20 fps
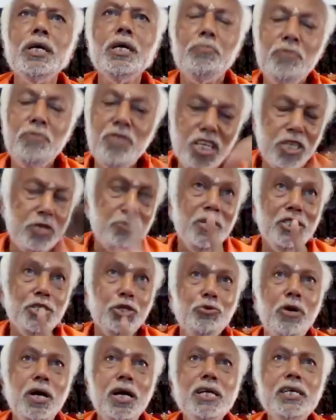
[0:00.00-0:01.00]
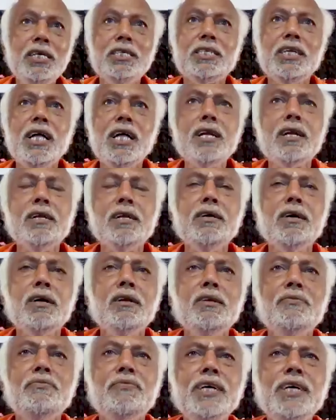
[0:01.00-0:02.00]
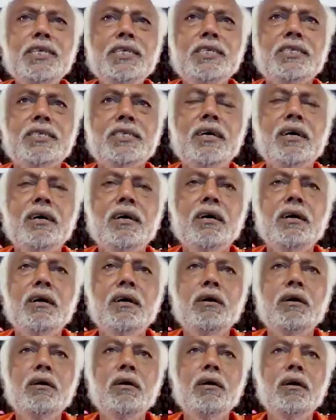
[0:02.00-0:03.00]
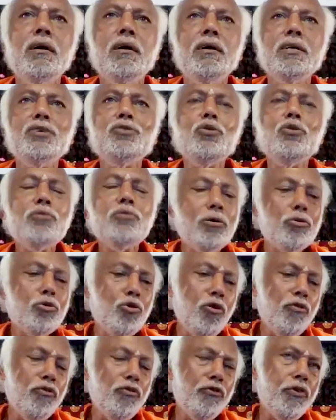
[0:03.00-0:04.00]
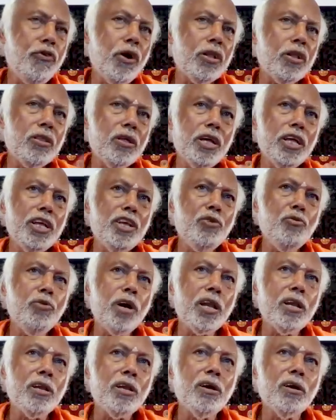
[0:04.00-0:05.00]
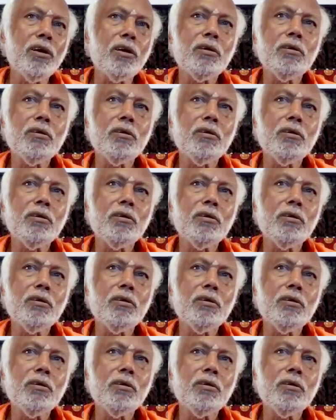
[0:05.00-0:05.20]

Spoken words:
If this much you understand clearly, friends, you don't have to go further anywhere.